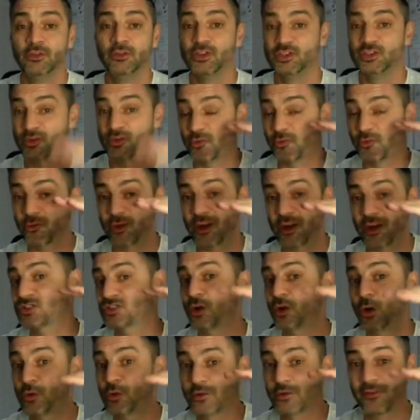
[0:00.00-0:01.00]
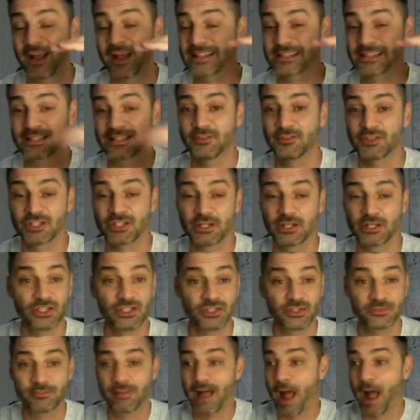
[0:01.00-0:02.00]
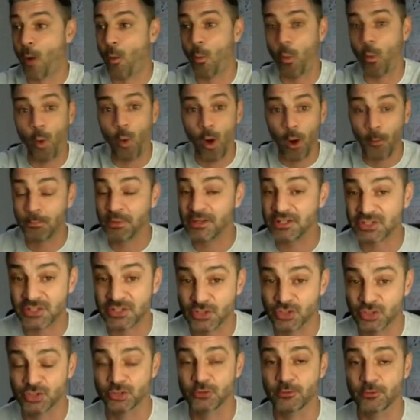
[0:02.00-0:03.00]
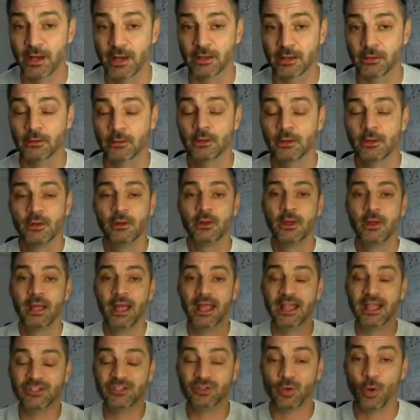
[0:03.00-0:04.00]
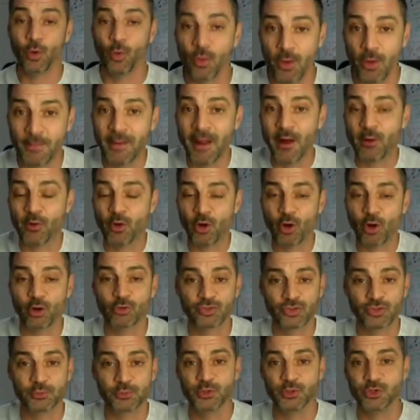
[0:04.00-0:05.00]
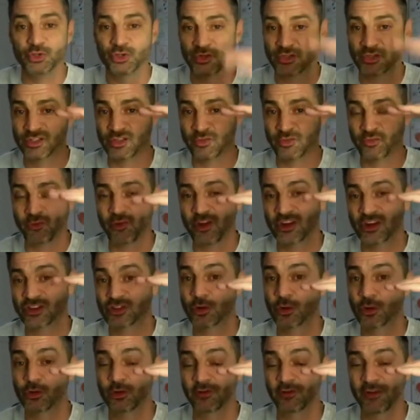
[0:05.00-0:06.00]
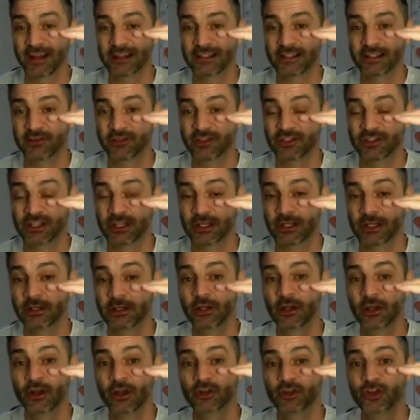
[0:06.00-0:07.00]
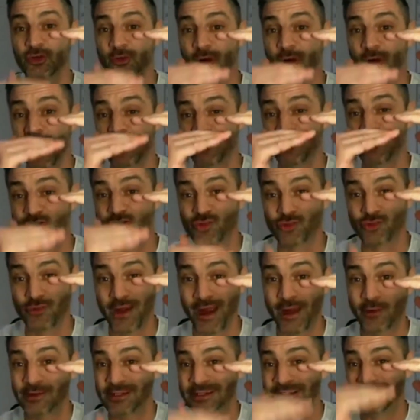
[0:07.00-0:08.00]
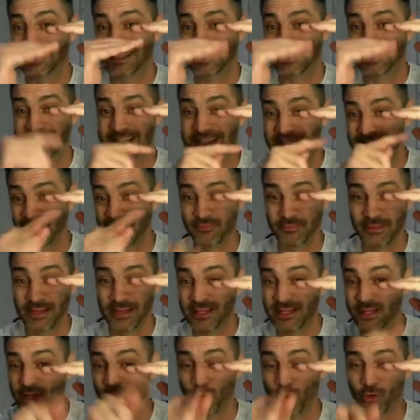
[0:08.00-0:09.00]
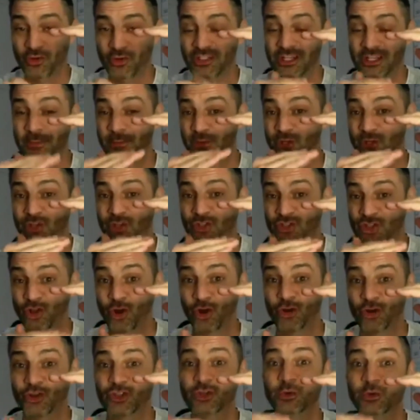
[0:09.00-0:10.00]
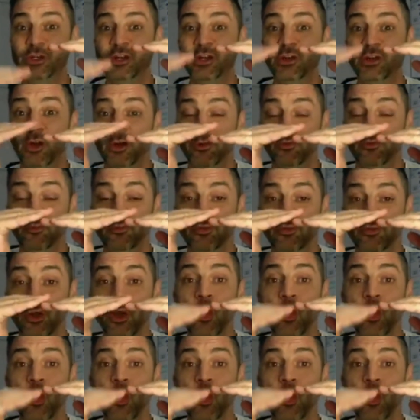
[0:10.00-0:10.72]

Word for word: There's a threshold of activity. It doesn't matter what business you're in. It's all about contribution. There's a threshold of activity. You're either drowning in a sea of mediocrity because you're not doing enough,